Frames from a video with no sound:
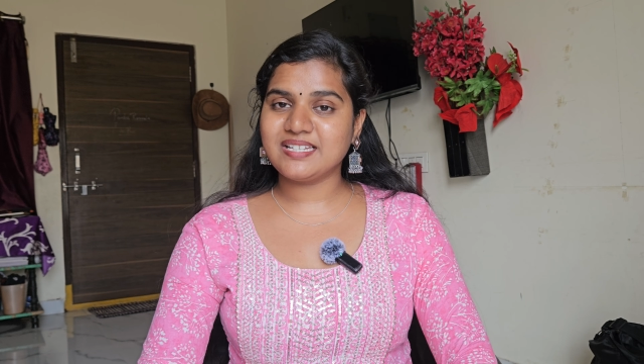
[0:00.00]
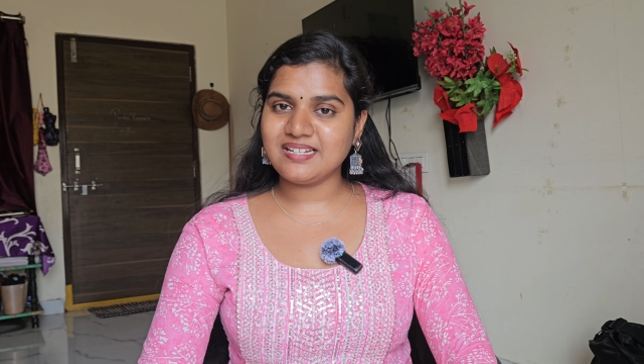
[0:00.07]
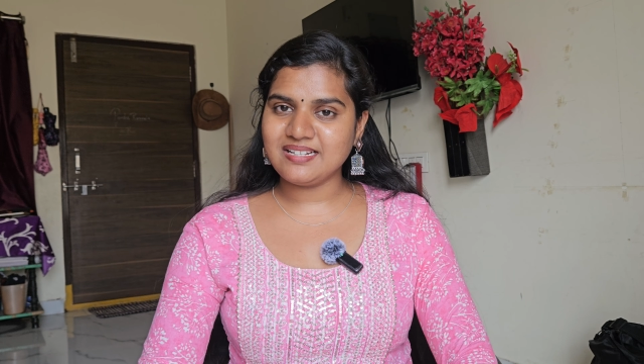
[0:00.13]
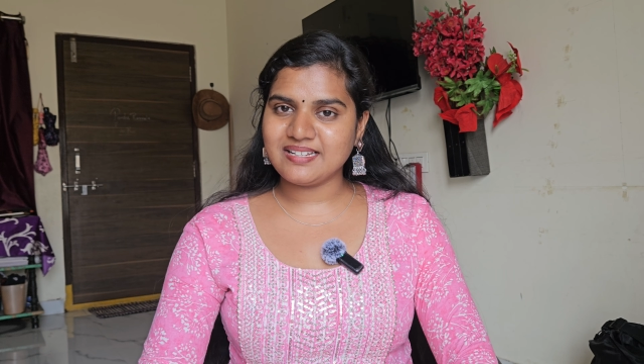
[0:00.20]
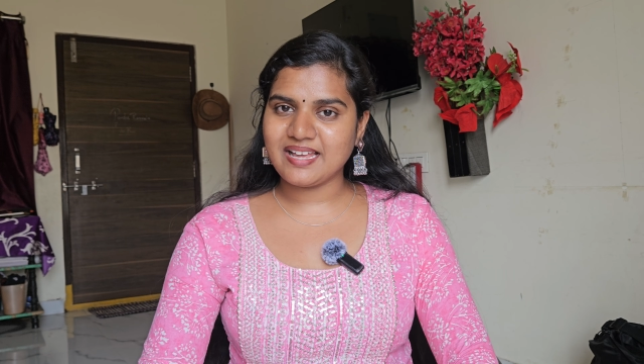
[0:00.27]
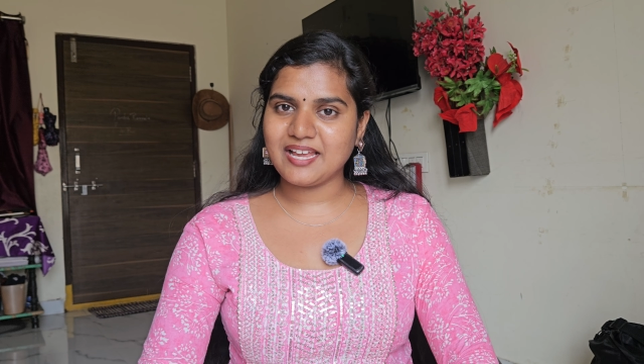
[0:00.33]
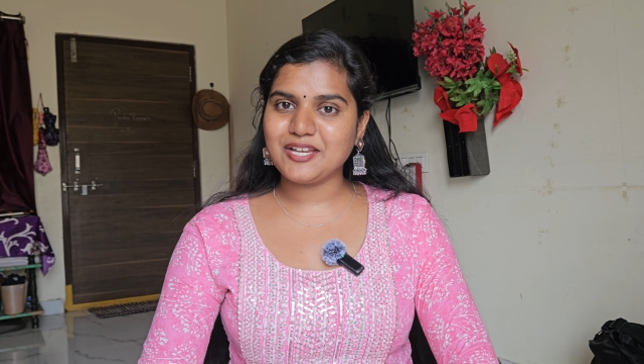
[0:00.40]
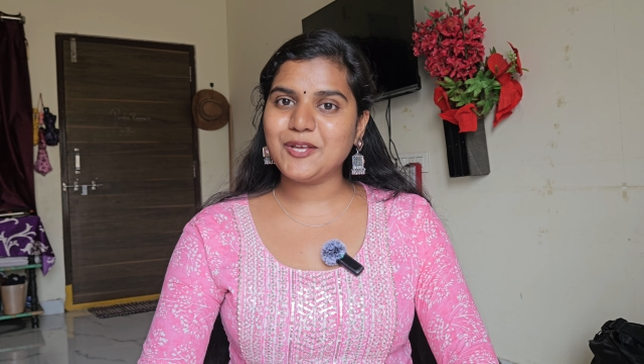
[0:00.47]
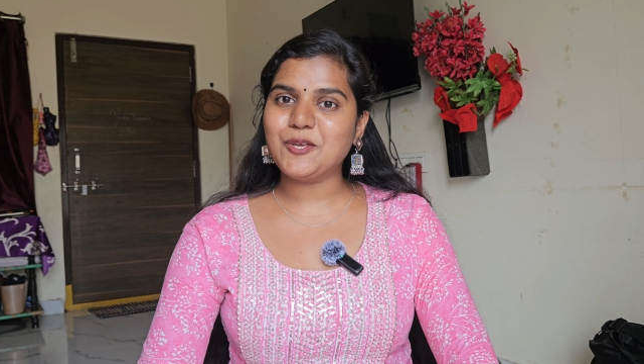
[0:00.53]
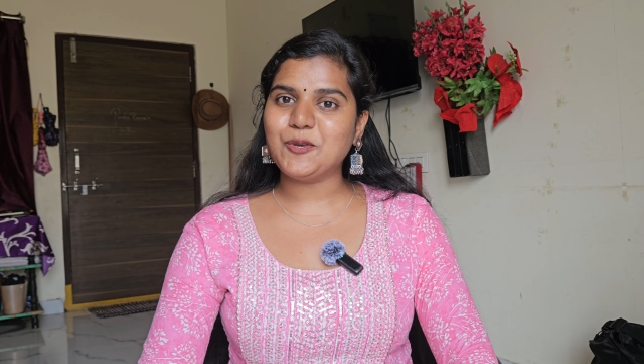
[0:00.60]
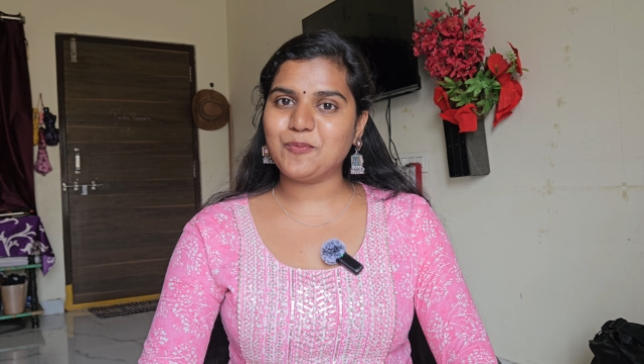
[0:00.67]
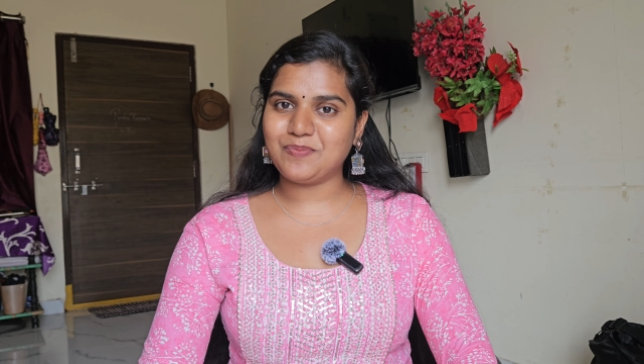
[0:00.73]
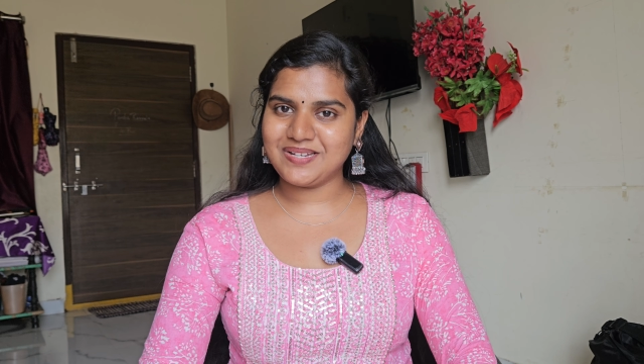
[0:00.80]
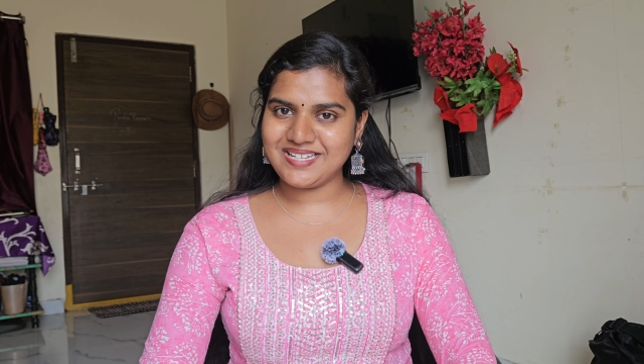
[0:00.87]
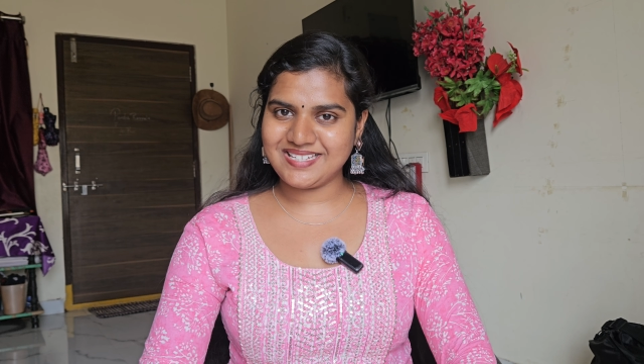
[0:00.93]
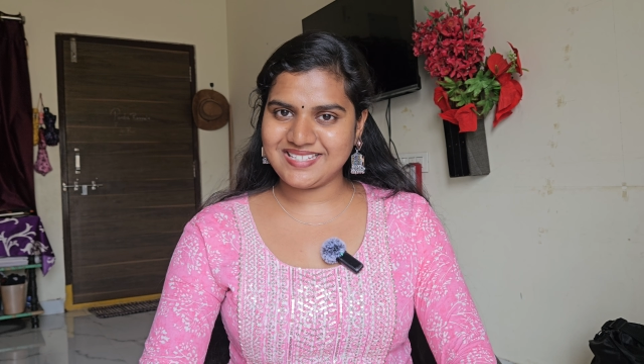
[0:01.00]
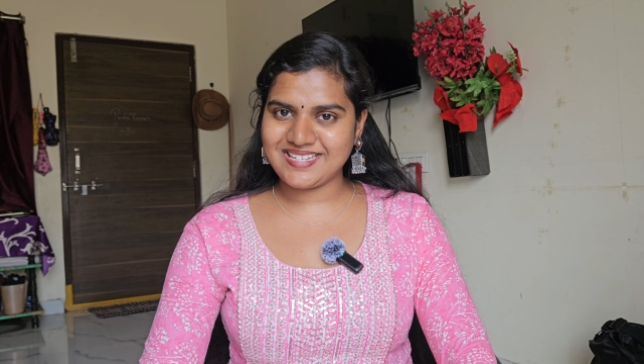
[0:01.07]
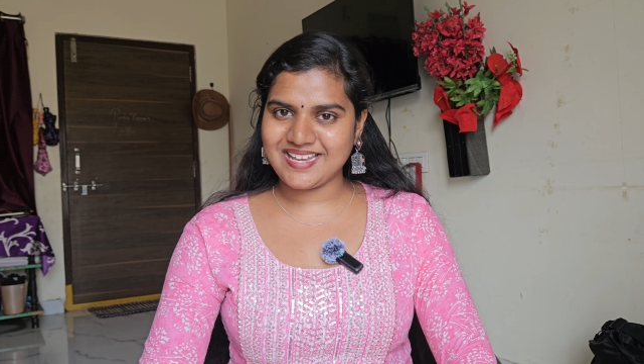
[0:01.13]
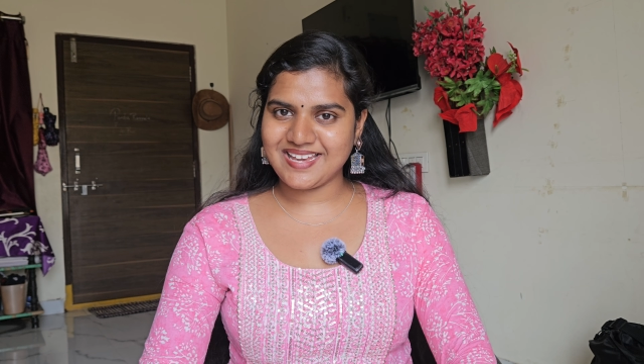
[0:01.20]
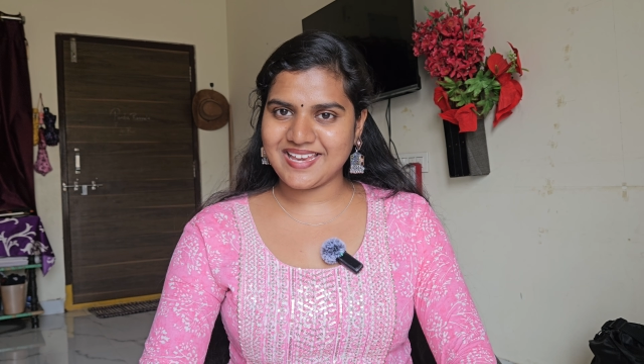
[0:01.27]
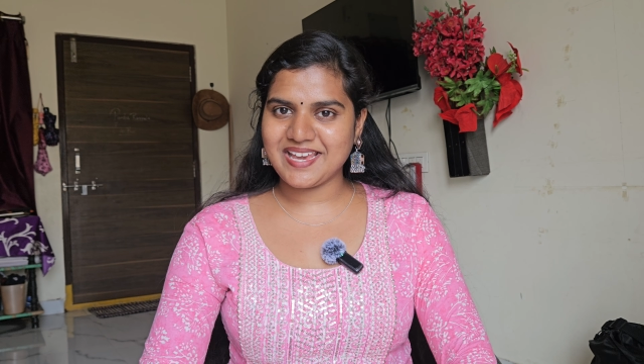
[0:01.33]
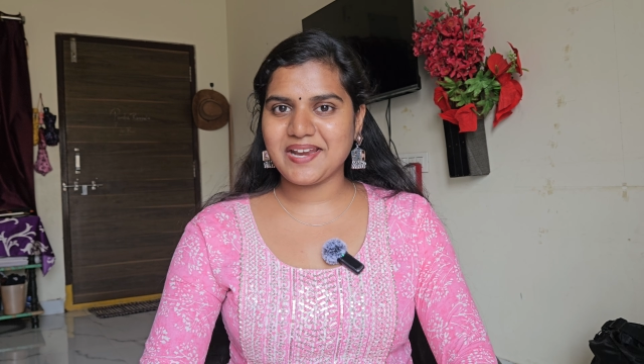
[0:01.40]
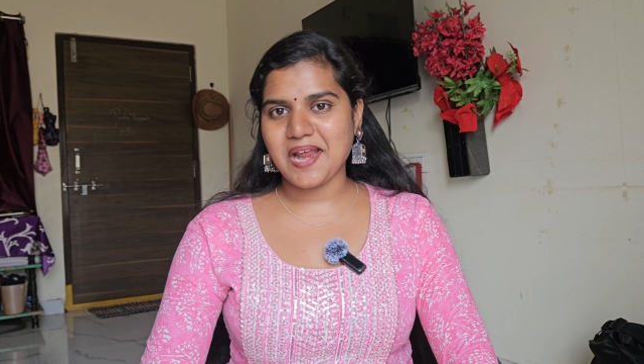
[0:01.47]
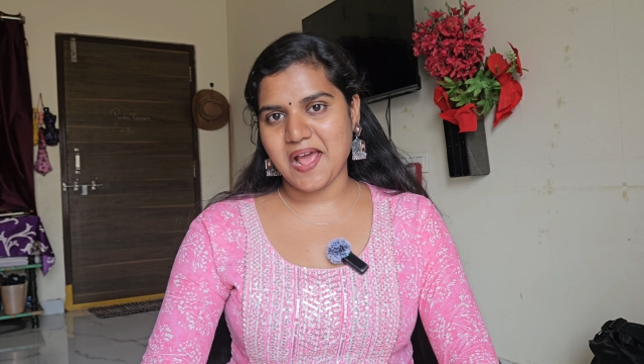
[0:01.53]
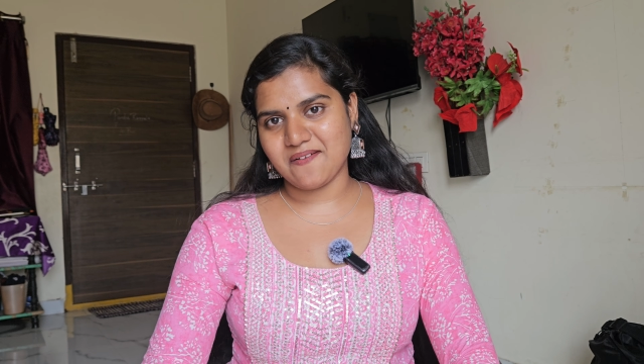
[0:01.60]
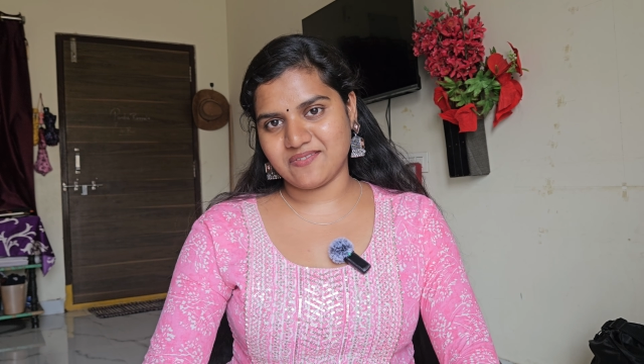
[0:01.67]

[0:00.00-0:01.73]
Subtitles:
Till then, you please take care.